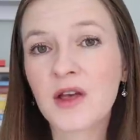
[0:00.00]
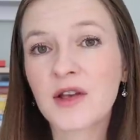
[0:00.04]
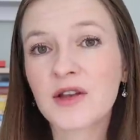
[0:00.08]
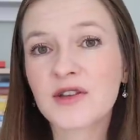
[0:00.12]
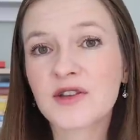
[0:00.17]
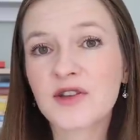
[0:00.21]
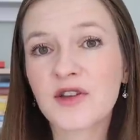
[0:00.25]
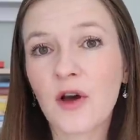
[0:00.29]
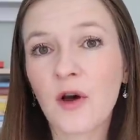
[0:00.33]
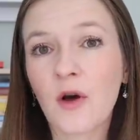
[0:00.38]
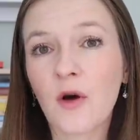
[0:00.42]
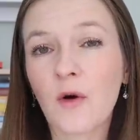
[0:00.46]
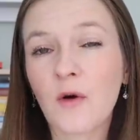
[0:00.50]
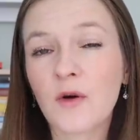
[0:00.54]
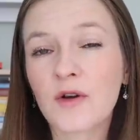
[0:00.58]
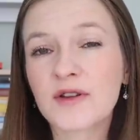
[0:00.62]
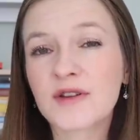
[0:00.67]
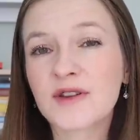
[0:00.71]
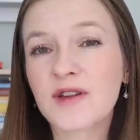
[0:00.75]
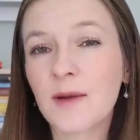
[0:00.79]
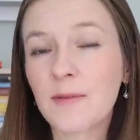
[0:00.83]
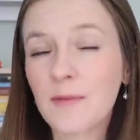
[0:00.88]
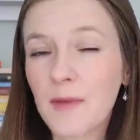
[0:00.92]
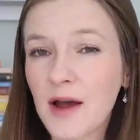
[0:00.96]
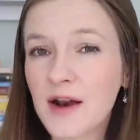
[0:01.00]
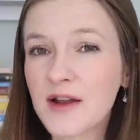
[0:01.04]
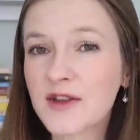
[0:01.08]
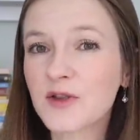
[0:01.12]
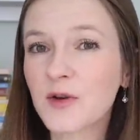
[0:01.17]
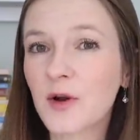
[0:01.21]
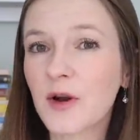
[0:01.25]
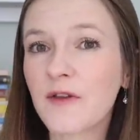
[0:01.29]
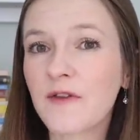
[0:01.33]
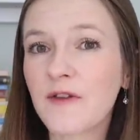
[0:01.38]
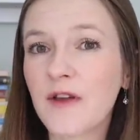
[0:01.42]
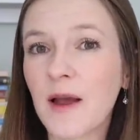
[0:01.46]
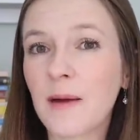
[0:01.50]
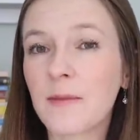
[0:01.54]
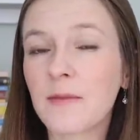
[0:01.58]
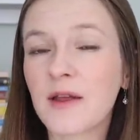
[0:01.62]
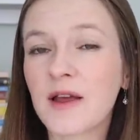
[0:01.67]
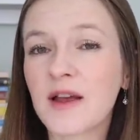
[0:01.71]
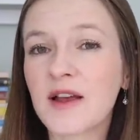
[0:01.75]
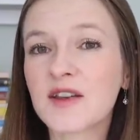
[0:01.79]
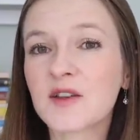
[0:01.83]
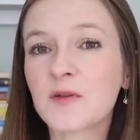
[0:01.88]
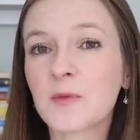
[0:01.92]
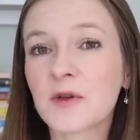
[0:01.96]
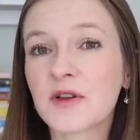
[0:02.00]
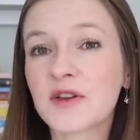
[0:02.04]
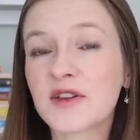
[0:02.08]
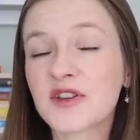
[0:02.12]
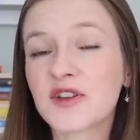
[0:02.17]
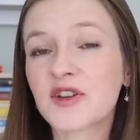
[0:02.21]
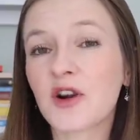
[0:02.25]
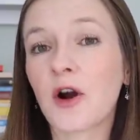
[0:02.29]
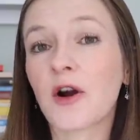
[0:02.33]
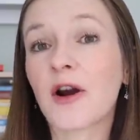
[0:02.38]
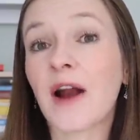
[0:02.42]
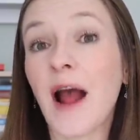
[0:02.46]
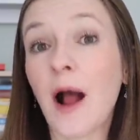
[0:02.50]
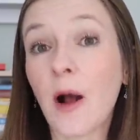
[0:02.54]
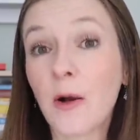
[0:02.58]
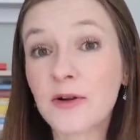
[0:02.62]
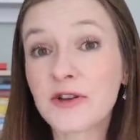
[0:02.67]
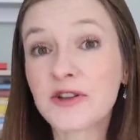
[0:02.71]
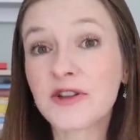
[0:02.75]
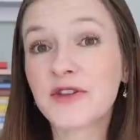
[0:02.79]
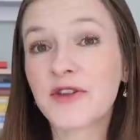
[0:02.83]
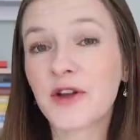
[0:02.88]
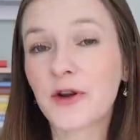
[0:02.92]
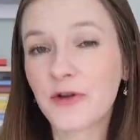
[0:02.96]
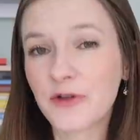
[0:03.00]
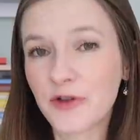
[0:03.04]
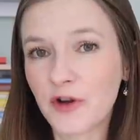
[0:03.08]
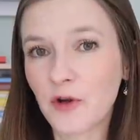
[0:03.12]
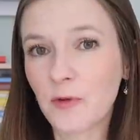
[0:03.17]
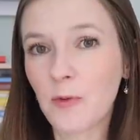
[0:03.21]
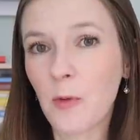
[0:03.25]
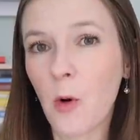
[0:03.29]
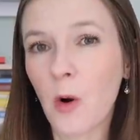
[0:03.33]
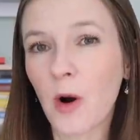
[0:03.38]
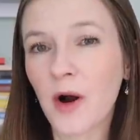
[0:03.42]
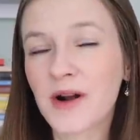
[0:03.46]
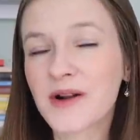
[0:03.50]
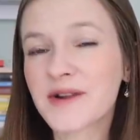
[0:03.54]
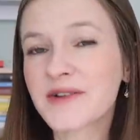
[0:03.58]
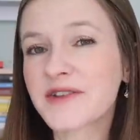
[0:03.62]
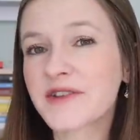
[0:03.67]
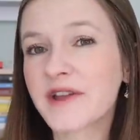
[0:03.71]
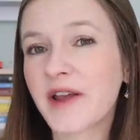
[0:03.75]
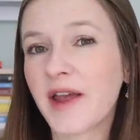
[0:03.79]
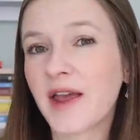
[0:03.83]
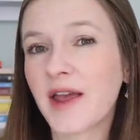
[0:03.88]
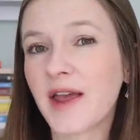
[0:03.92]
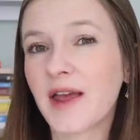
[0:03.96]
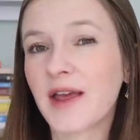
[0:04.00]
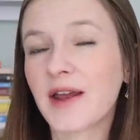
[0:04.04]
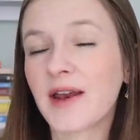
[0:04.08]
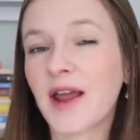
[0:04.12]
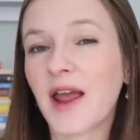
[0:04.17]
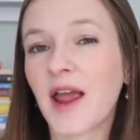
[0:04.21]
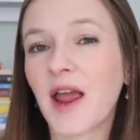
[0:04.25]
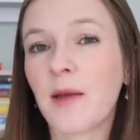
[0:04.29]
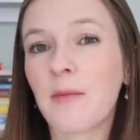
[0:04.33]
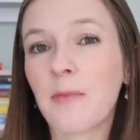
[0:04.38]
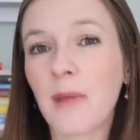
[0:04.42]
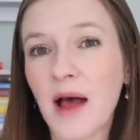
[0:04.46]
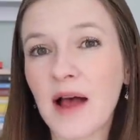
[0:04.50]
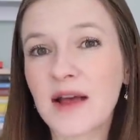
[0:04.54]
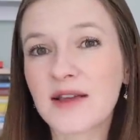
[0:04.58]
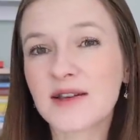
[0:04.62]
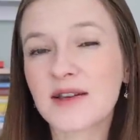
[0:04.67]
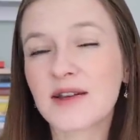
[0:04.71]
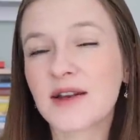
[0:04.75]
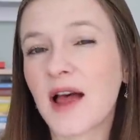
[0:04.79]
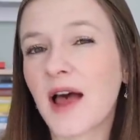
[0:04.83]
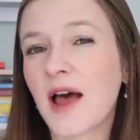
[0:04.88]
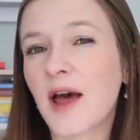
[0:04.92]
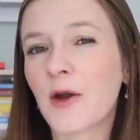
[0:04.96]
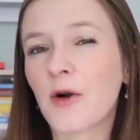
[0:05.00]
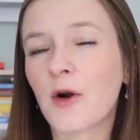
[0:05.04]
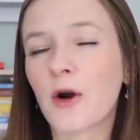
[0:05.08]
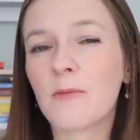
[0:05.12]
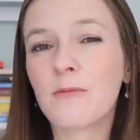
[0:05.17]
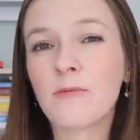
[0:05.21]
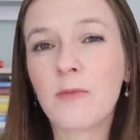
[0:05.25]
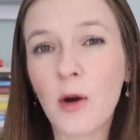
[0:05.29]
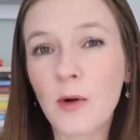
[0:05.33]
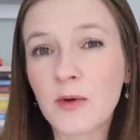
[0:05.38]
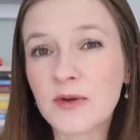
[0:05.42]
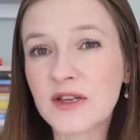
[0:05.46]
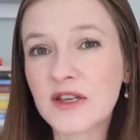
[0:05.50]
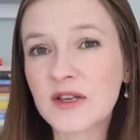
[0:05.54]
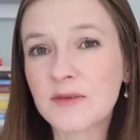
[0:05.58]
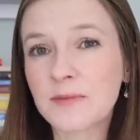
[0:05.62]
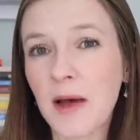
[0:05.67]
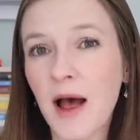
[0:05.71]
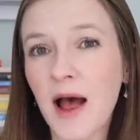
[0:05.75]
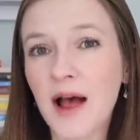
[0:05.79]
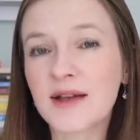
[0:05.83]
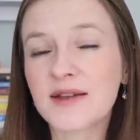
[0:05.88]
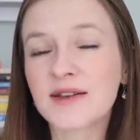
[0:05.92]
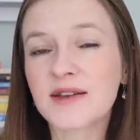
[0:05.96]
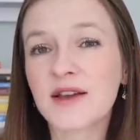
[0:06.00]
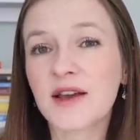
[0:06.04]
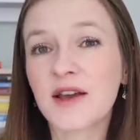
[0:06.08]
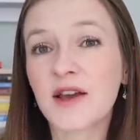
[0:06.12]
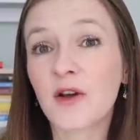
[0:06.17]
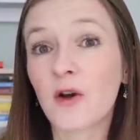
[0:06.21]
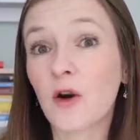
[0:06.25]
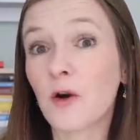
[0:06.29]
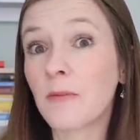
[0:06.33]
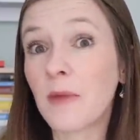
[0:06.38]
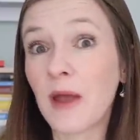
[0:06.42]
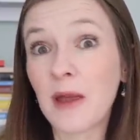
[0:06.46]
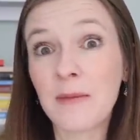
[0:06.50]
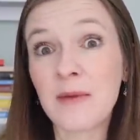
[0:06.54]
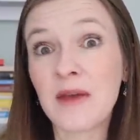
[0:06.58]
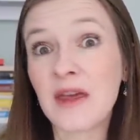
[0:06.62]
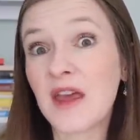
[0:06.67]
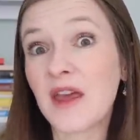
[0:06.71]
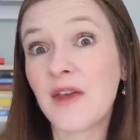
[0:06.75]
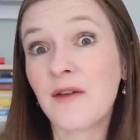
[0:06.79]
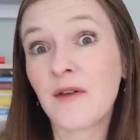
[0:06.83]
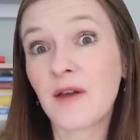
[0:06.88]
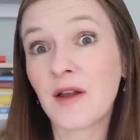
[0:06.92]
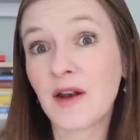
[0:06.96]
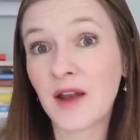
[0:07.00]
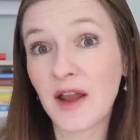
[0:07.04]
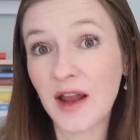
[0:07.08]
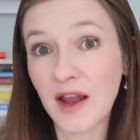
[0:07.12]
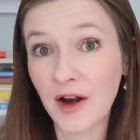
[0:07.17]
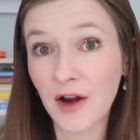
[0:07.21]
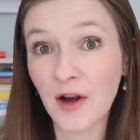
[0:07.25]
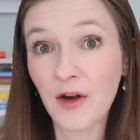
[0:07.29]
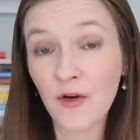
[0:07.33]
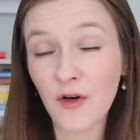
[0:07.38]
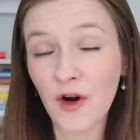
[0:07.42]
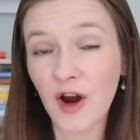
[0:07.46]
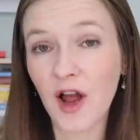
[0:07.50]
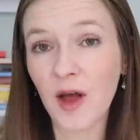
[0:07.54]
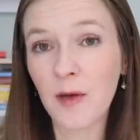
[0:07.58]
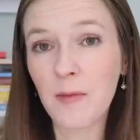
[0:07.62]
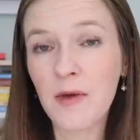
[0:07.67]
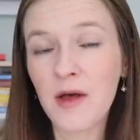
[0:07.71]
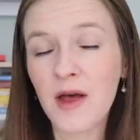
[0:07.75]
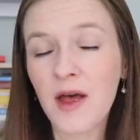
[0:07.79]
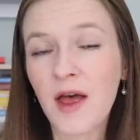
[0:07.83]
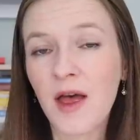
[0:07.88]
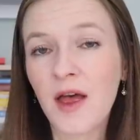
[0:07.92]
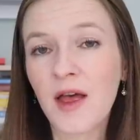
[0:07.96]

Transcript: So some Montessori families will start out their newborns in a bassinet or a Moses basket or maybe even in a crib,